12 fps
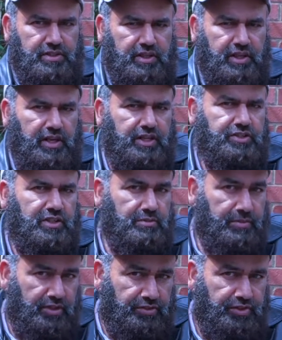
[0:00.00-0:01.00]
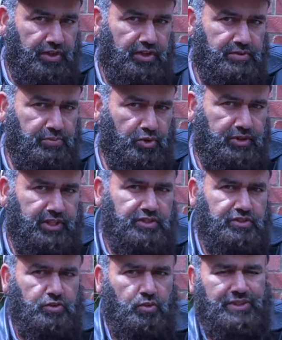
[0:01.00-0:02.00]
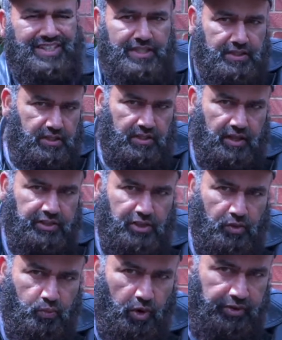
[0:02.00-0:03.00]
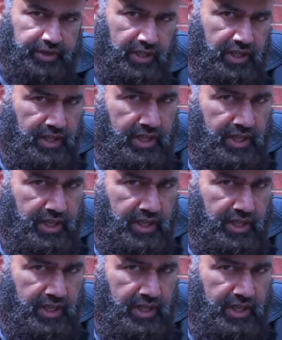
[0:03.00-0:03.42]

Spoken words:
It's going to be my third book, and it's called Eat Like a Warrior.